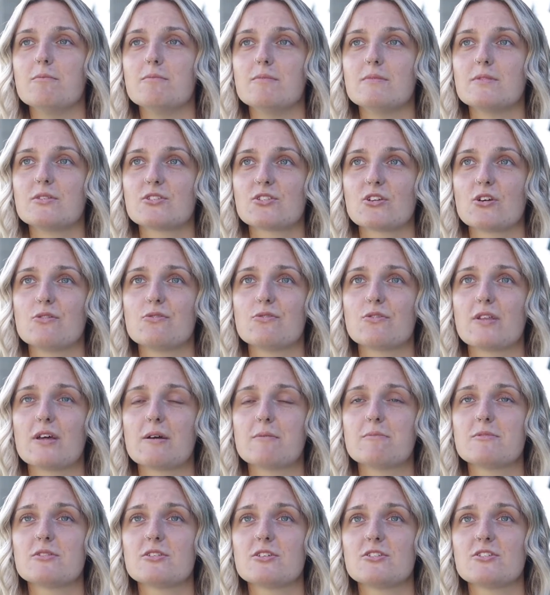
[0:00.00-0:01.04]
So for
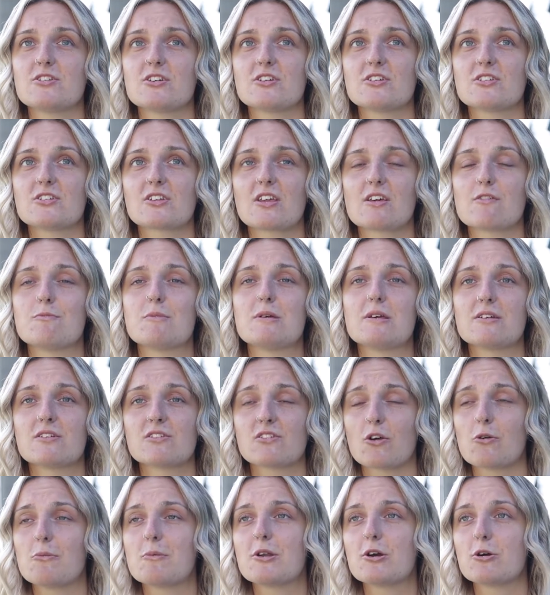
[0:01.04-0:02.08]
them to just give me
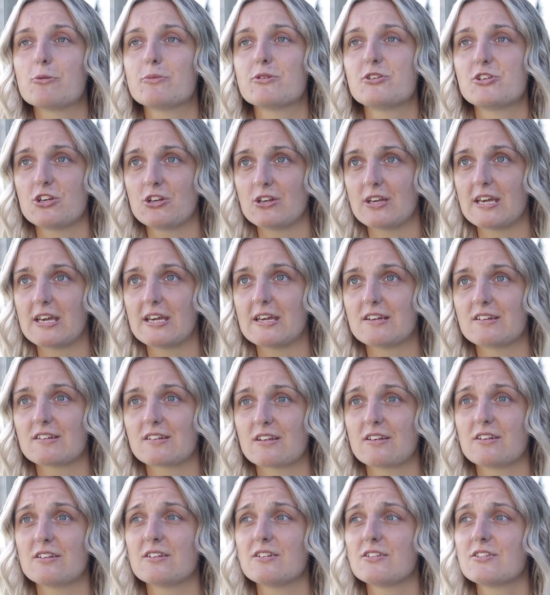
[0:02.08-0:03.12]
so many opportunities,
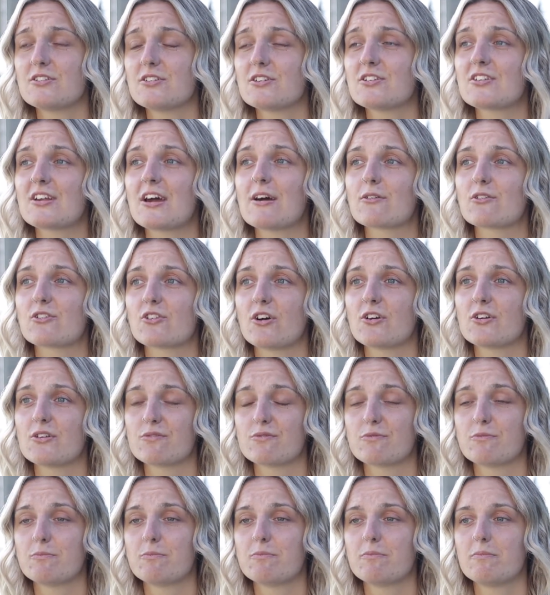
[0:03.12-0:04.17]
and just outside of
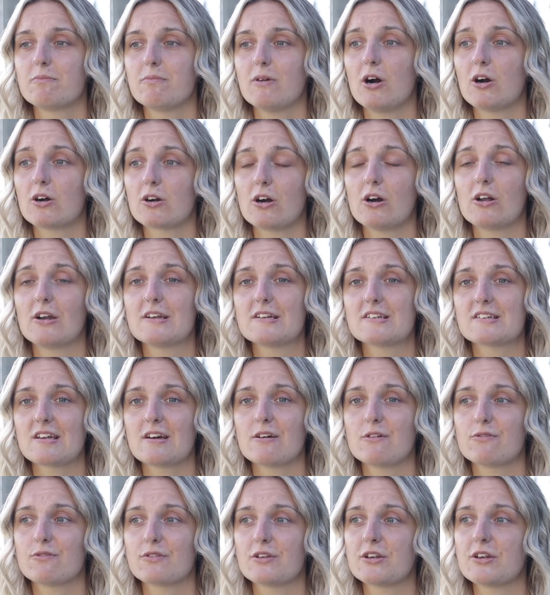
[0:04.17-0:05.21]
Argyle
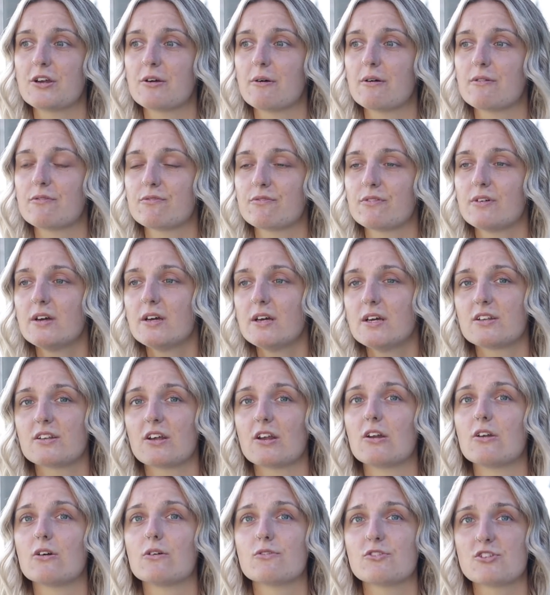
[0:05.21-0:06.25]
itself, I've
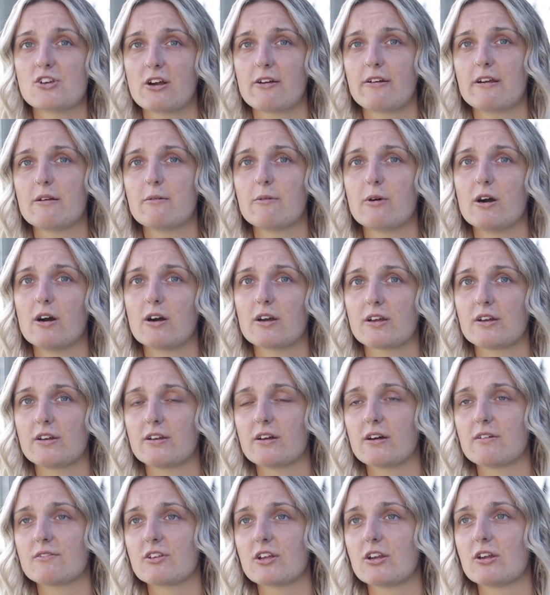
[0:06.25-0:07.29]
done a lot of charity work
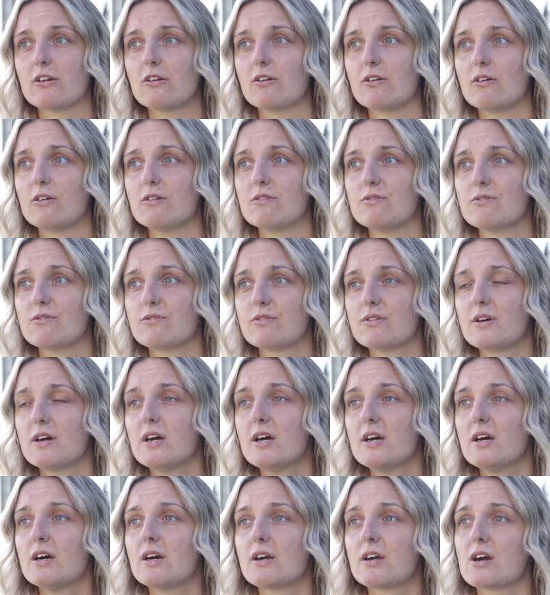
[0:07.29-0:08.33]
and I've done a lot
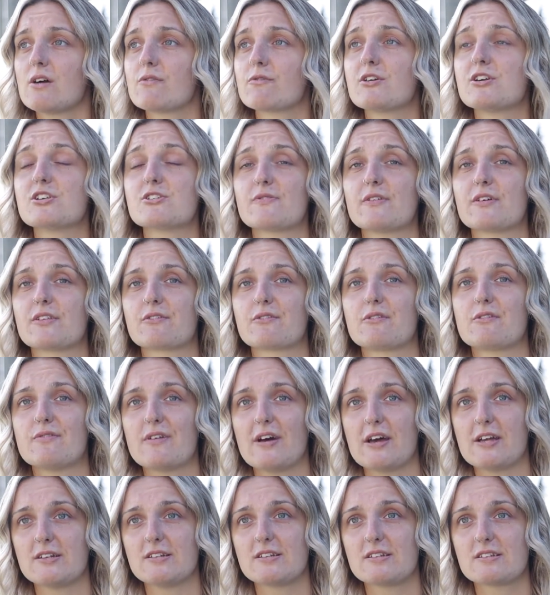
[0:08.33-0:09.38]
of coverage of other
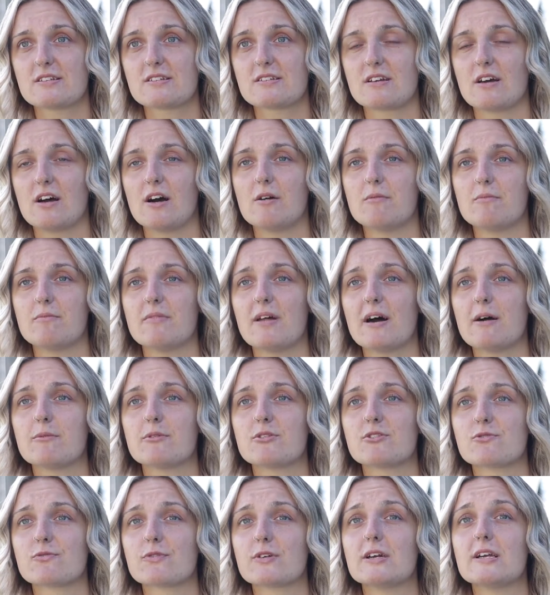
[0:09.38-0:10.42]
events. That
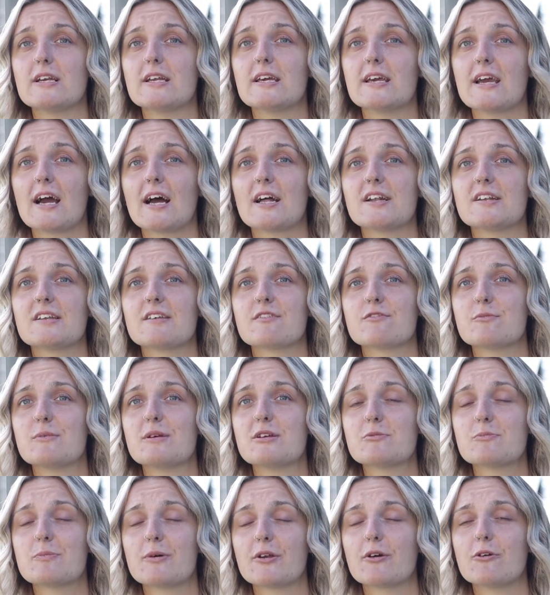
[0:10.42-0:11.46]
was really handy for me
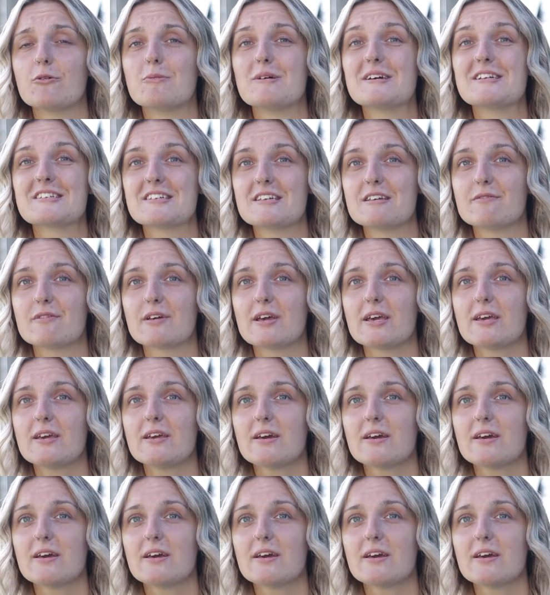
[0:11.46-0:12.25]
to put it on my CV.